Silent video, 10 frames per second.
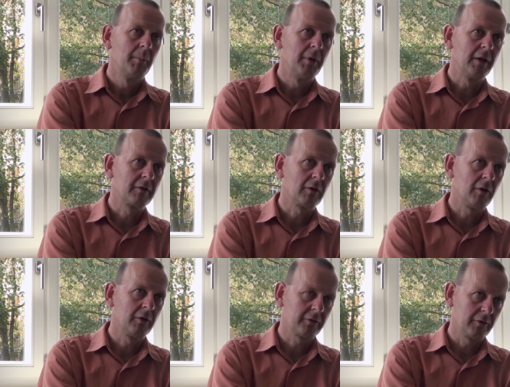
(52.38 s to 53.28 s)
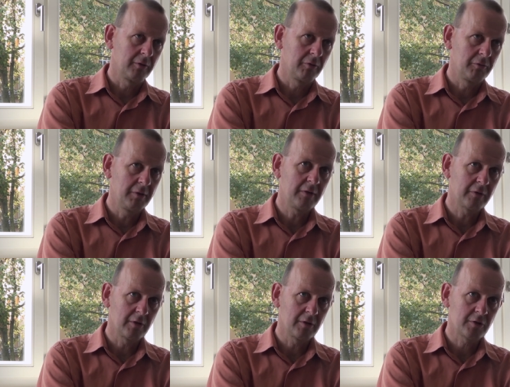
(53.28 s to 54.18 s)
but also to
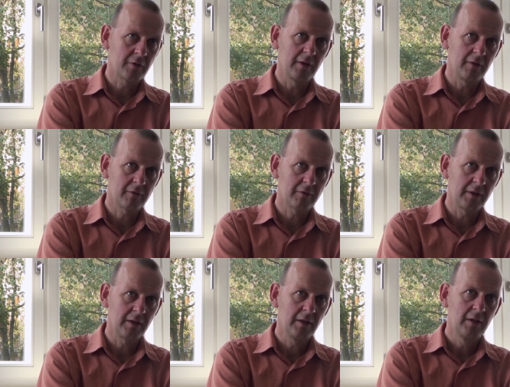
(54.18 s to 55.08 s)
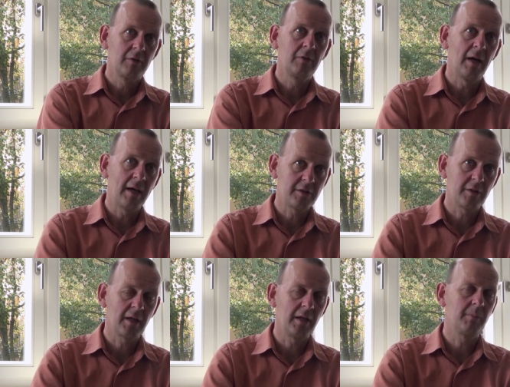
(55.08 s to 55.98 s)
research the history, to
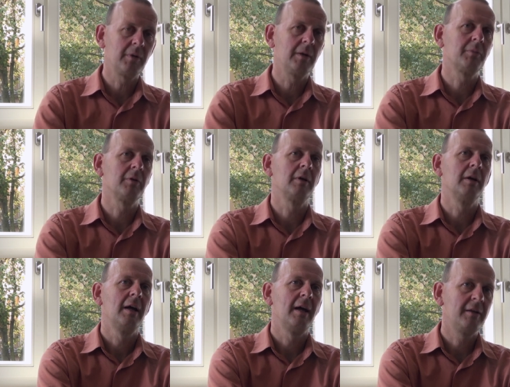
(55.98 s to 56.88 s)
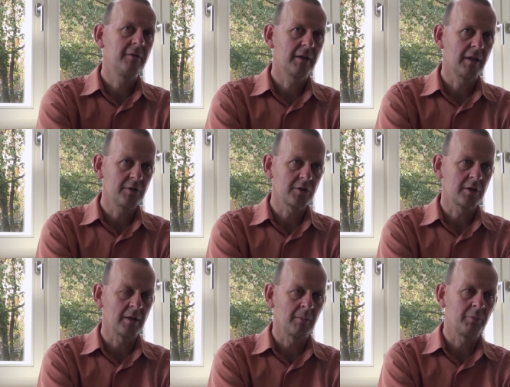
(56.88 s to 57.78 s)
educate people.
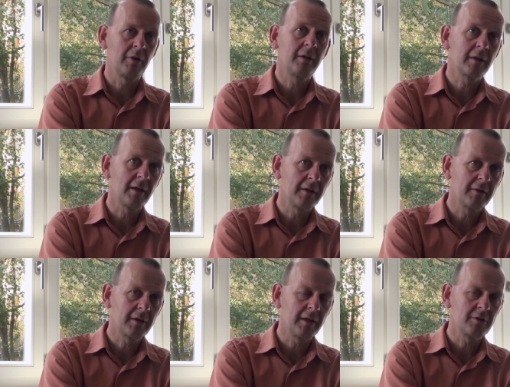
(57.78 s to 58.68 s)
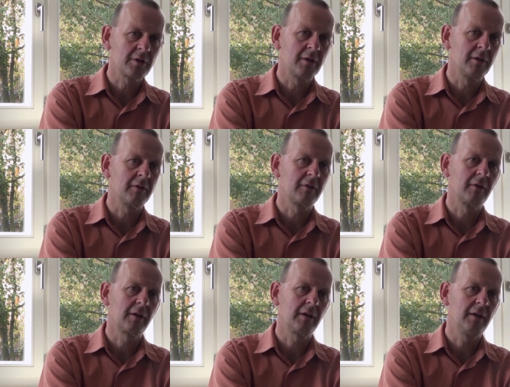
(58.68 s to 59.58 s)
Education and political education is
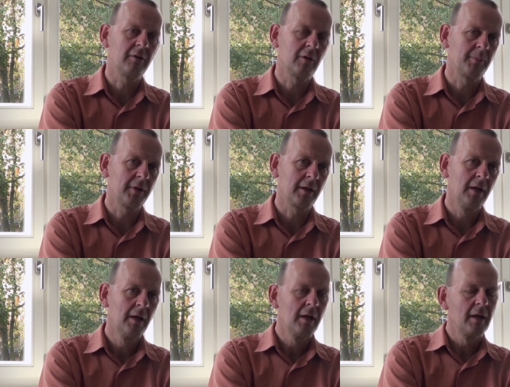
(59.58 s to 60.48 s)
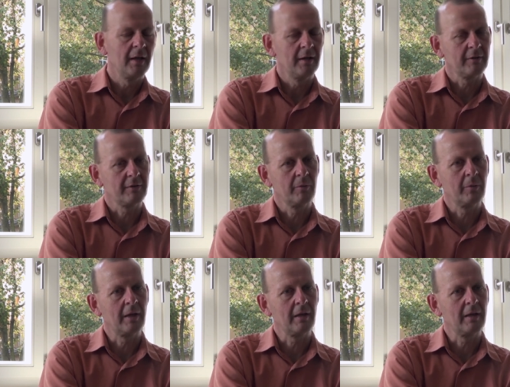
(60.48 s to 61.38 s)
the key topic, as
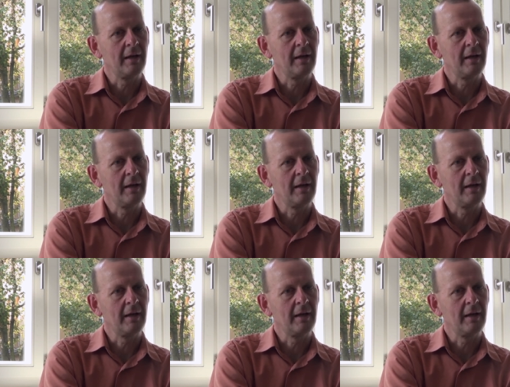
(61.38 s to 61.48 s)
well